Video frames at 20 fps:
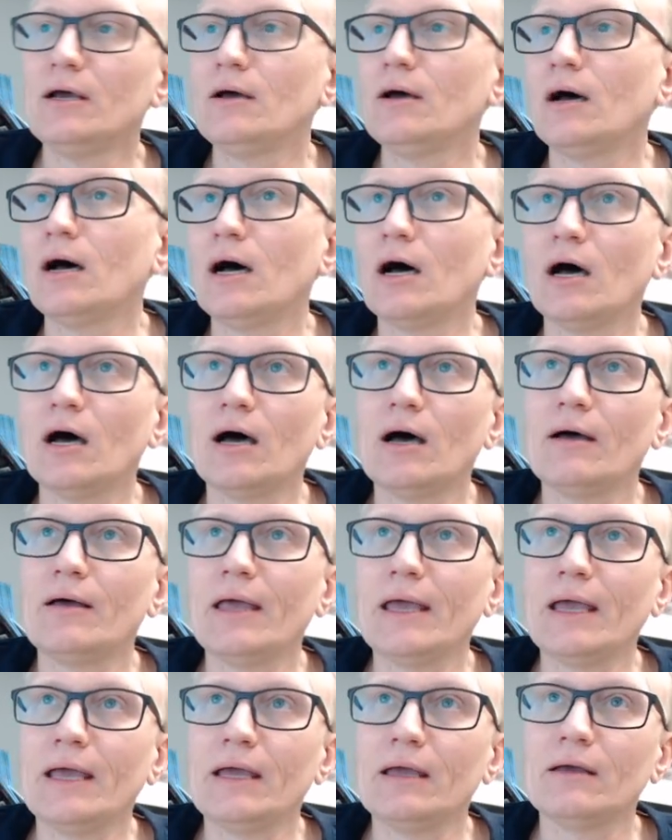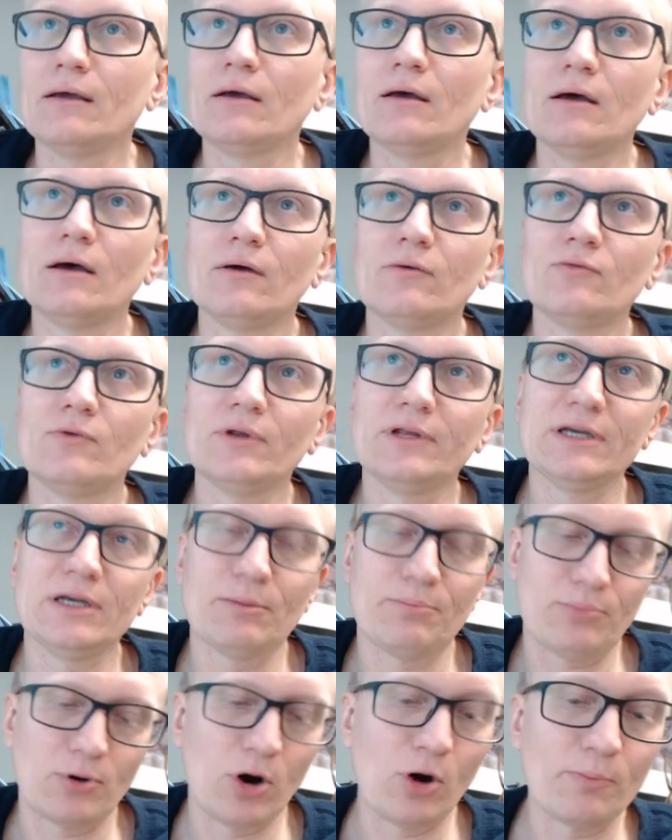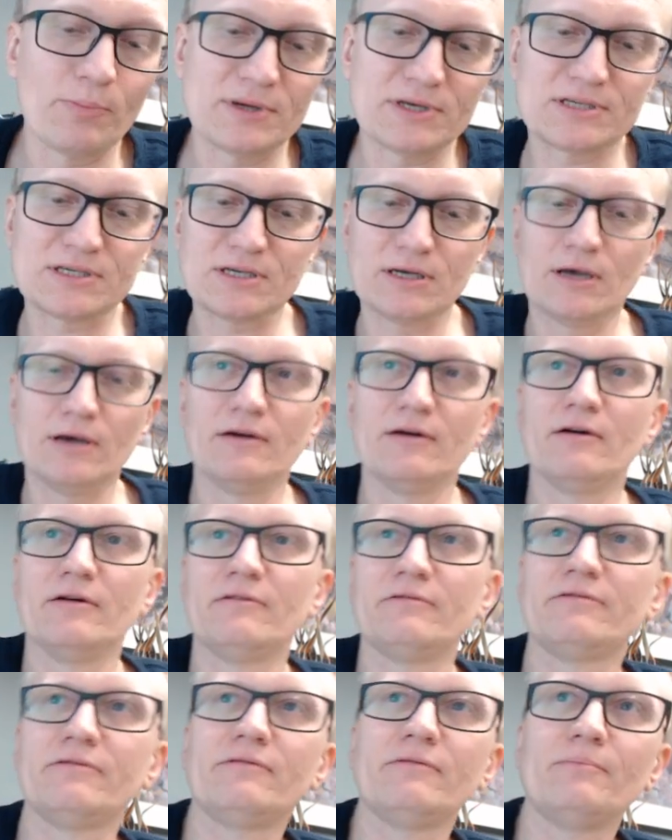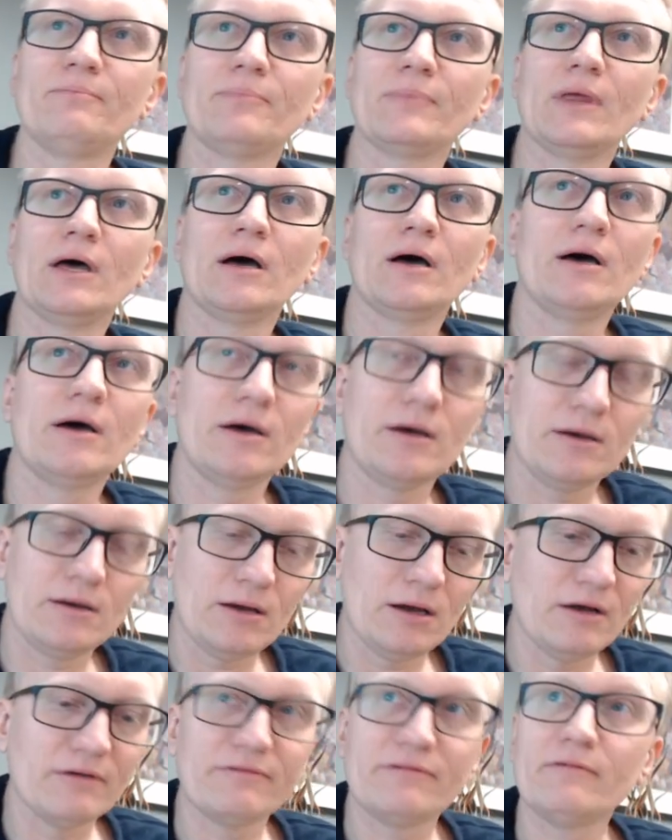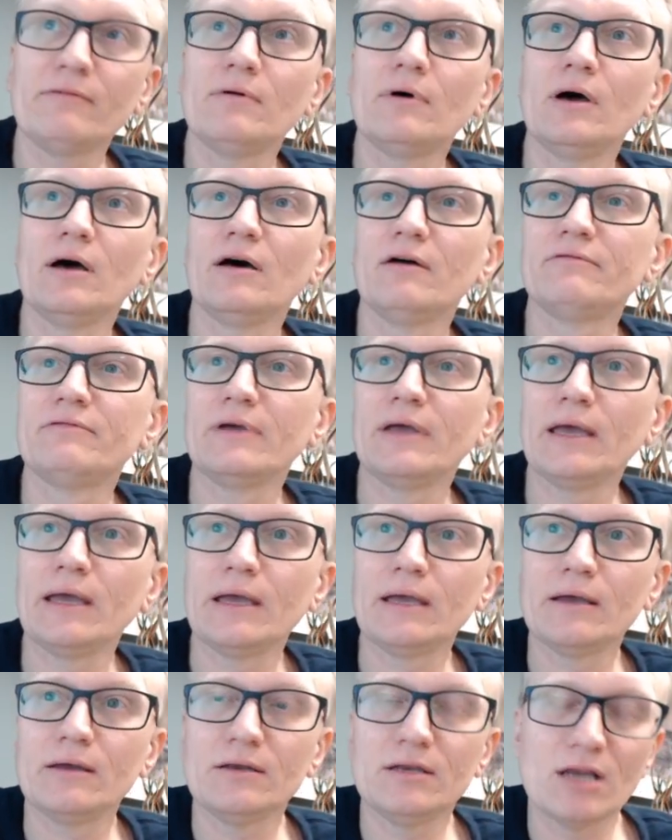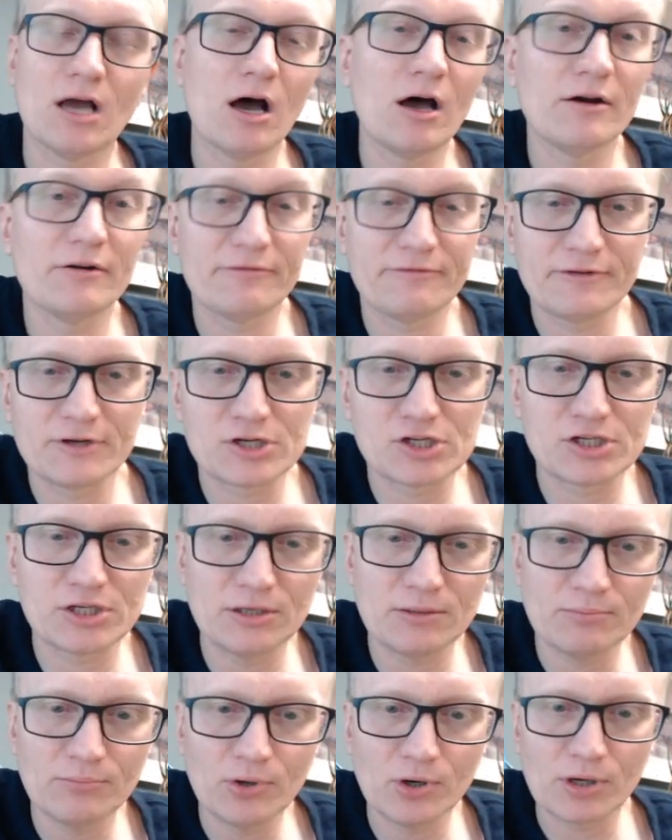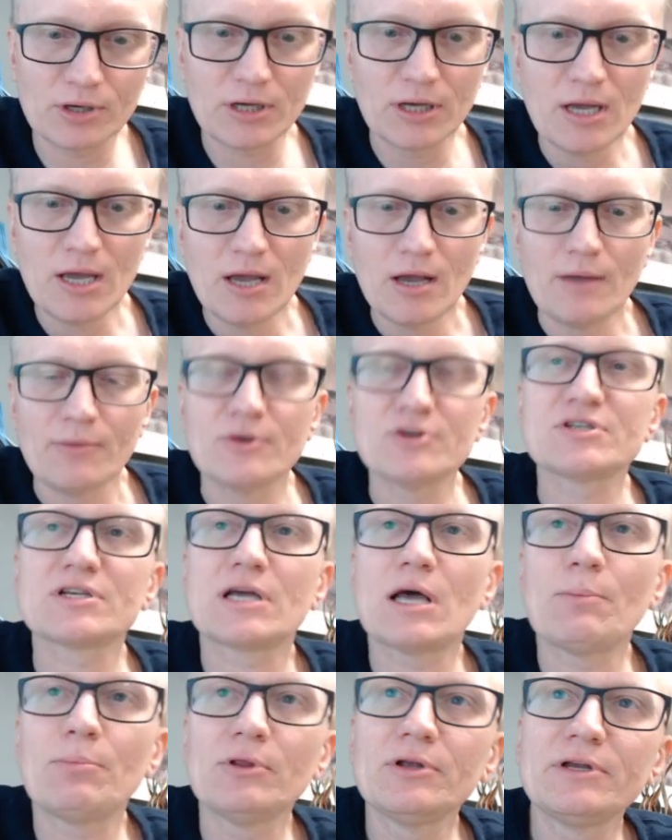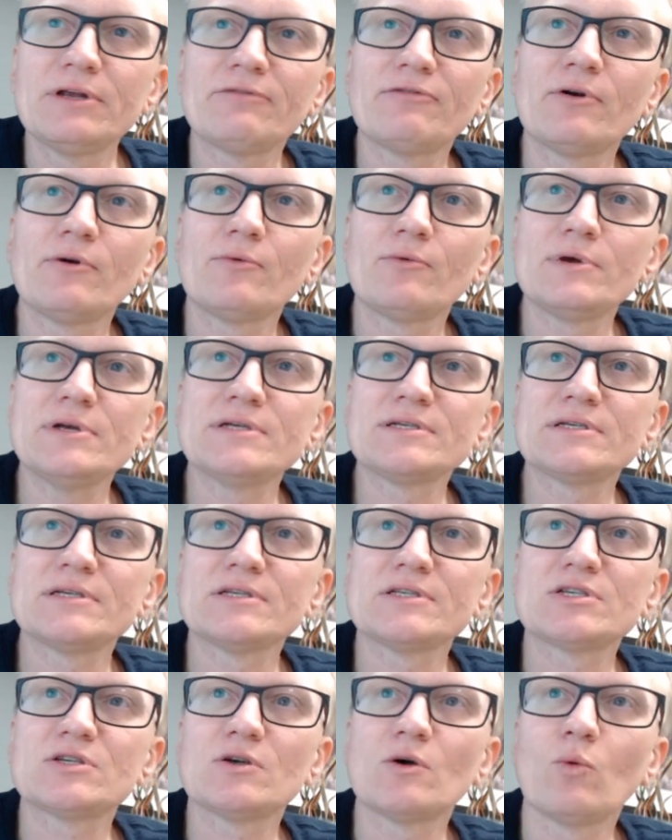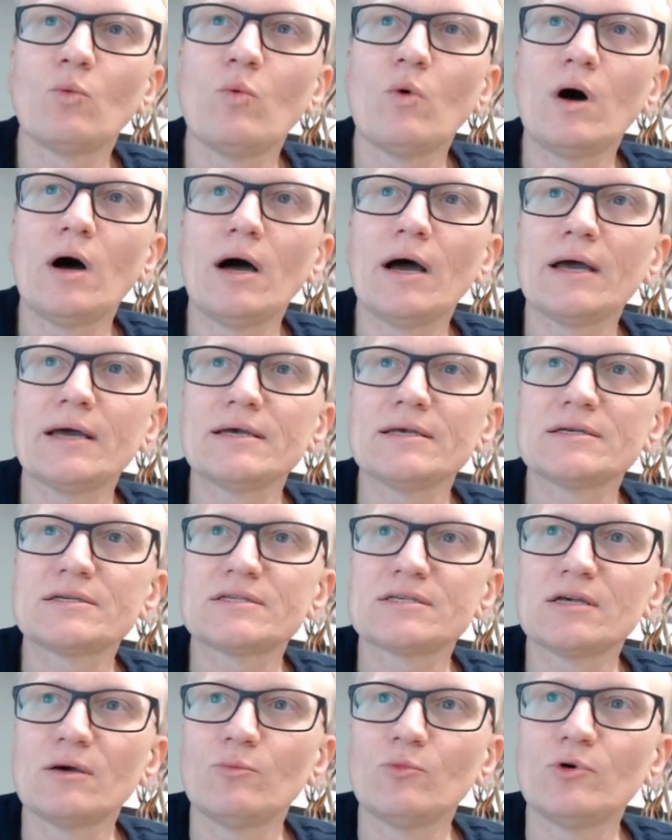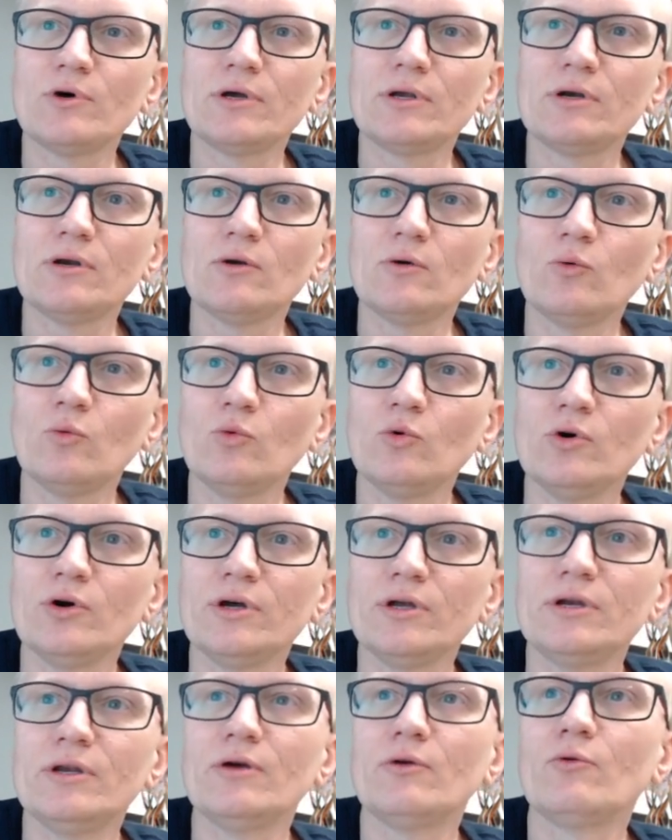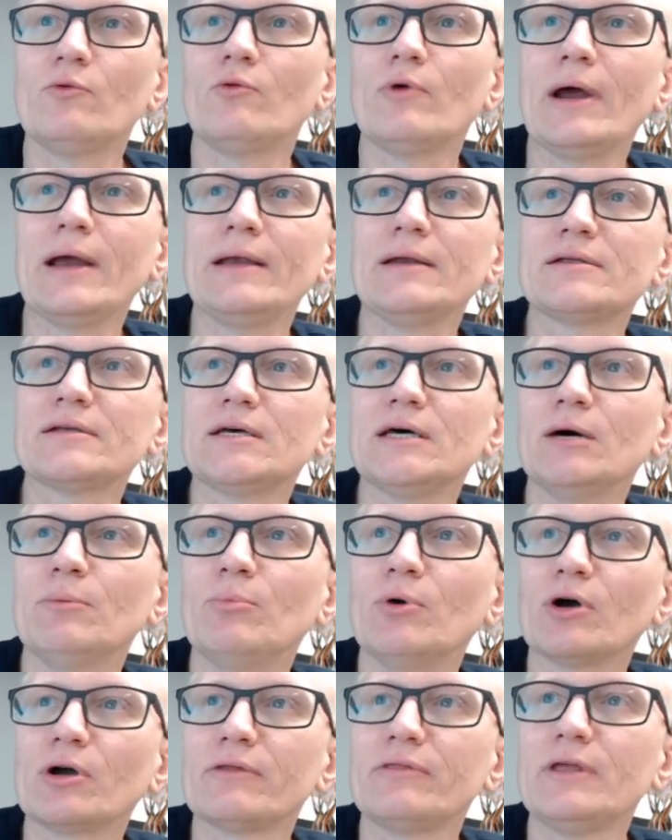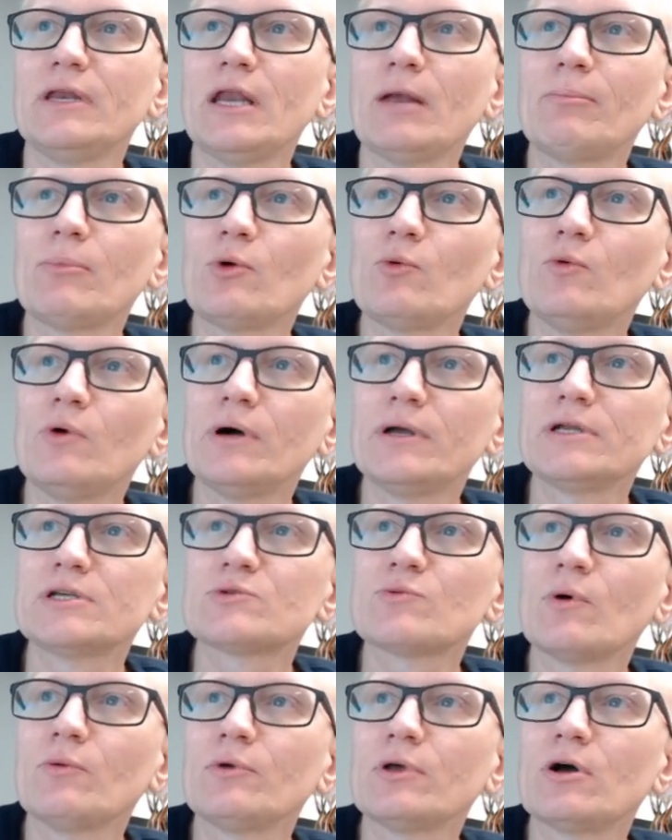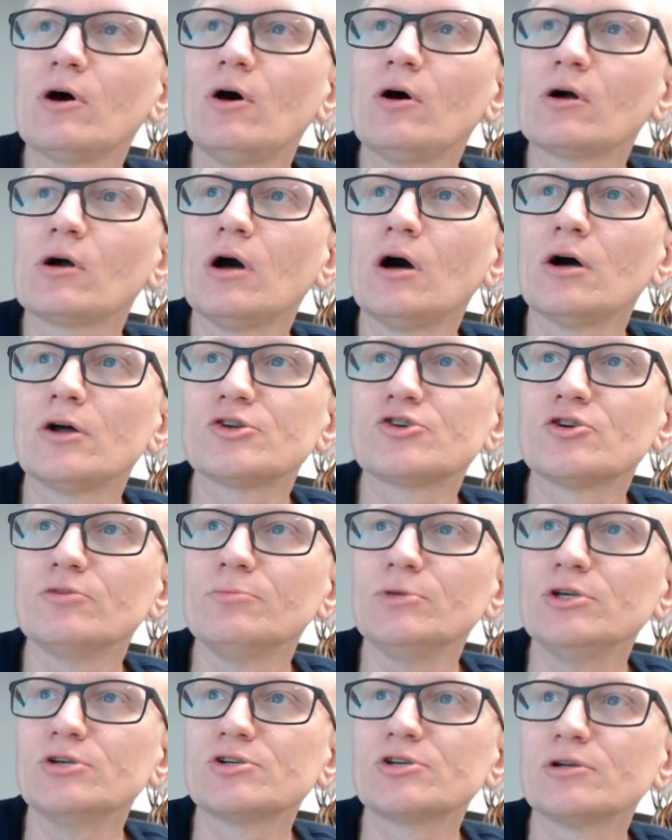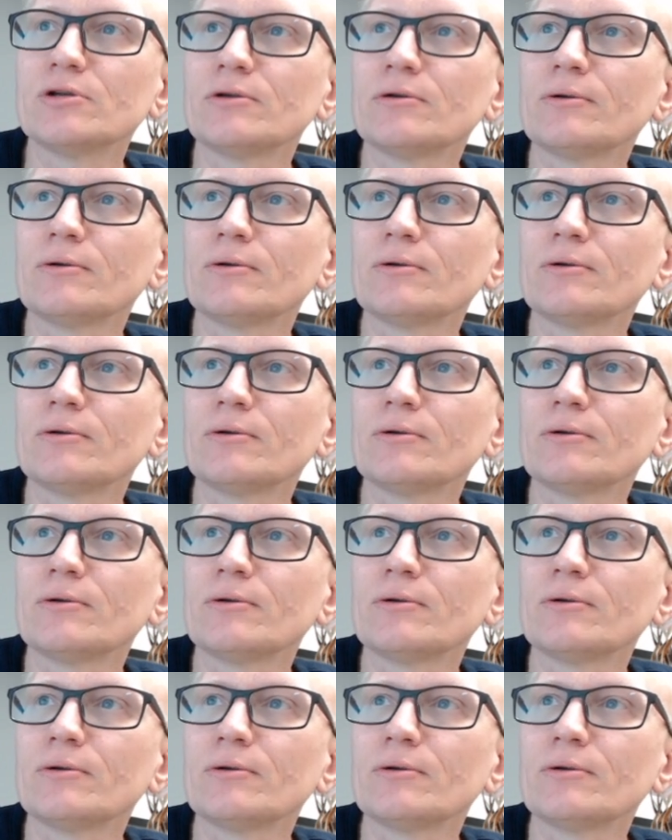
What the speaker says: a purpose of a nonfiction book, there's a couple of different reasons why someone would write a book. The number one is what we call contribution.